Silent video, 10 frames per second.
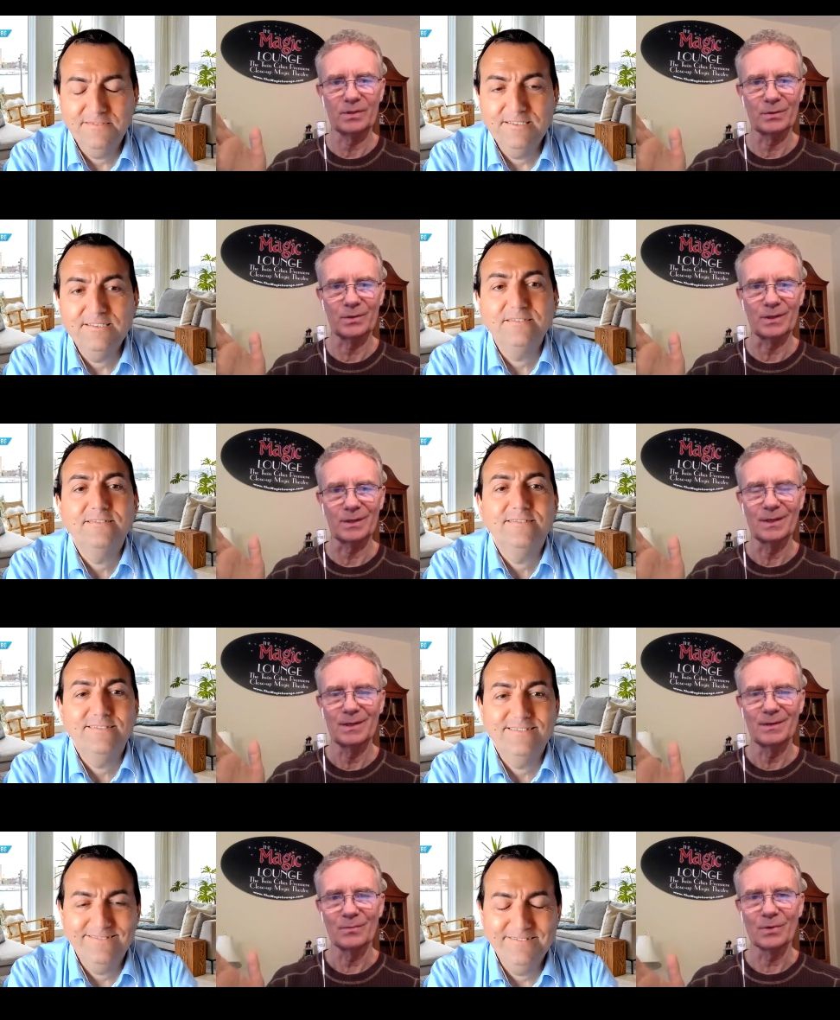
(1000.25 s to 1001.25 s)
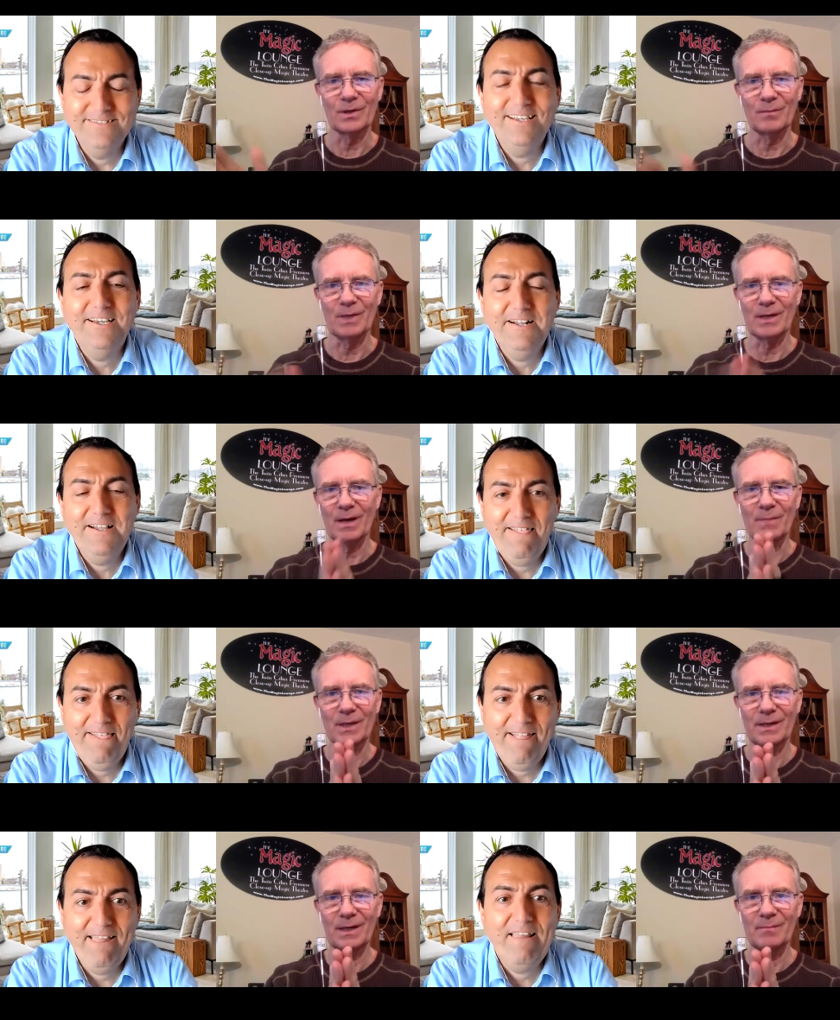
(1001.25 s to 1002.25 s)
Speaker 1: You know, you we're going to meet yeah. on
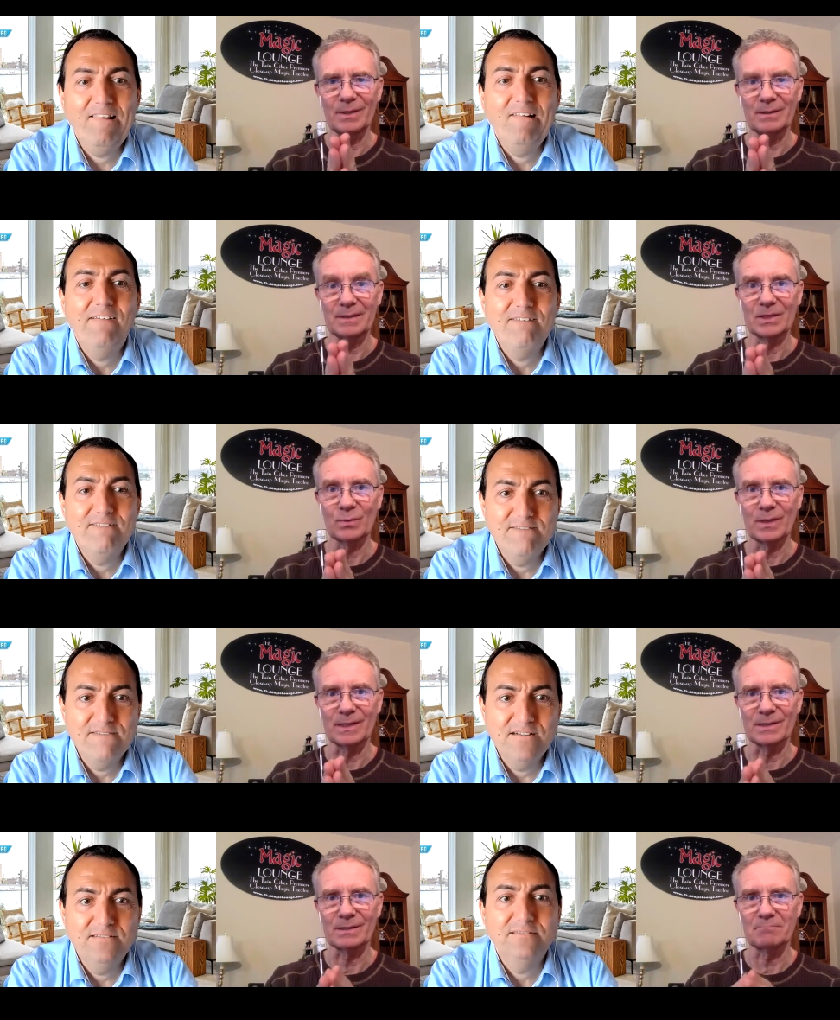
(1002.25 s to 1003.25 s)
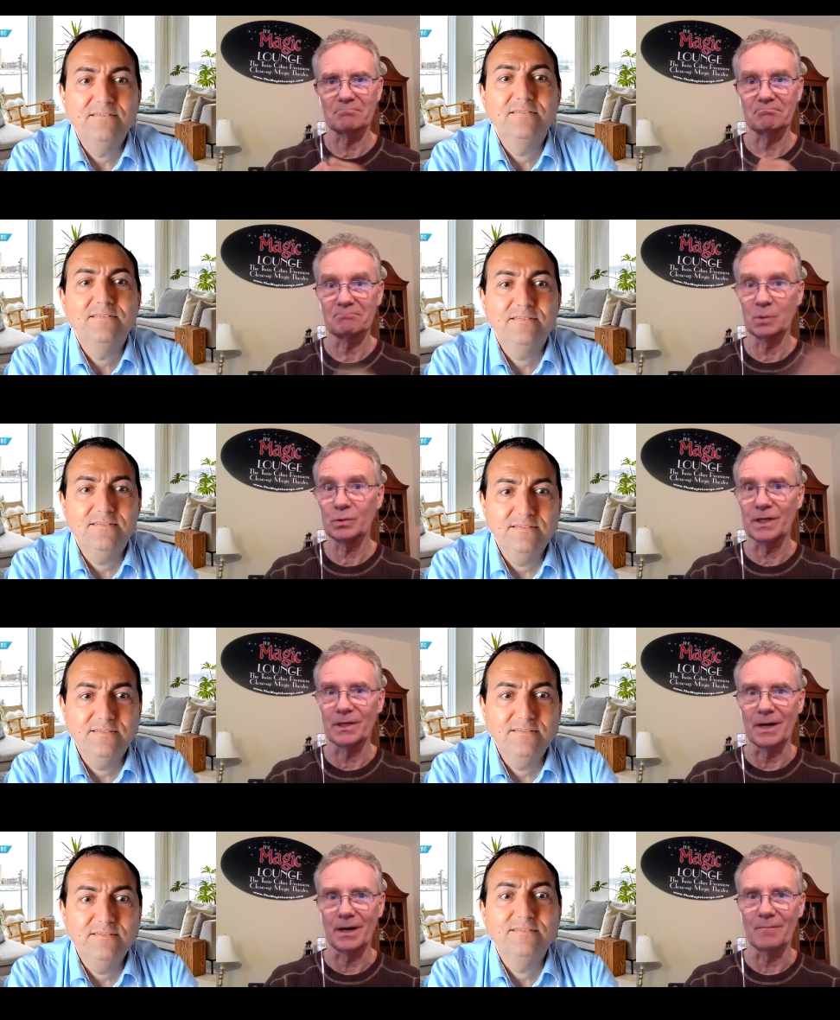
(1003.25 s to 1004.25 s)
Monday, but guess what? It's Tuesday
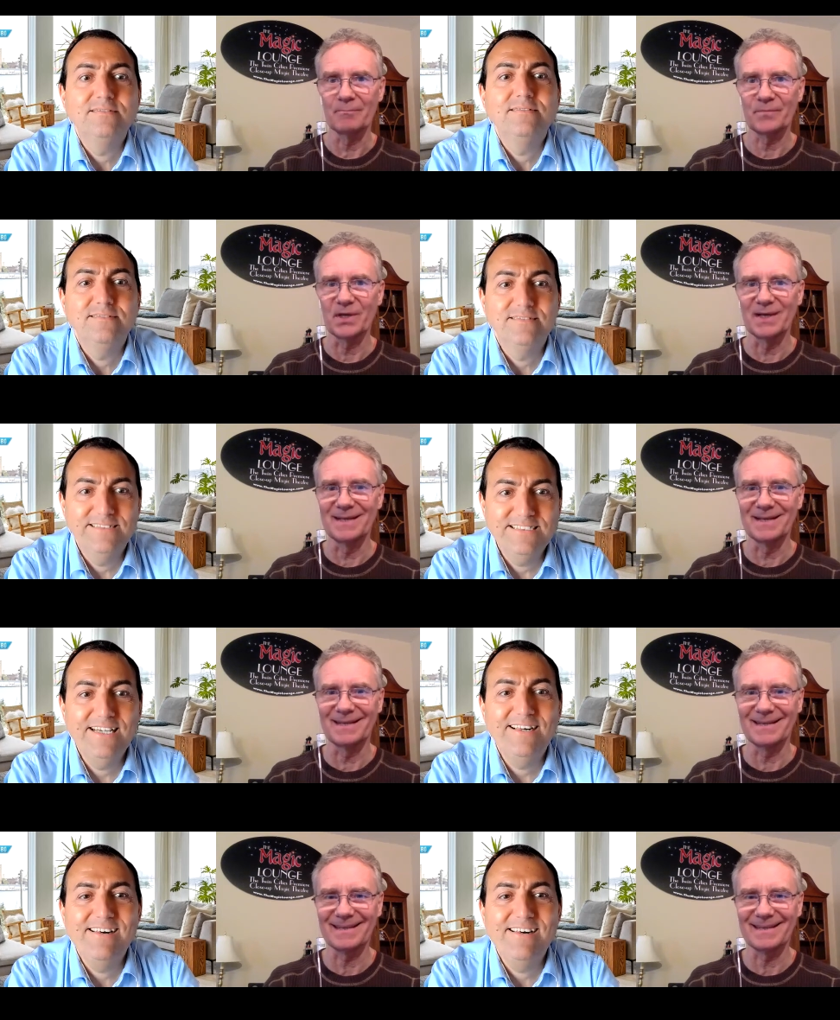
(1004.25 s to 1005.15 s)
there. Yeah.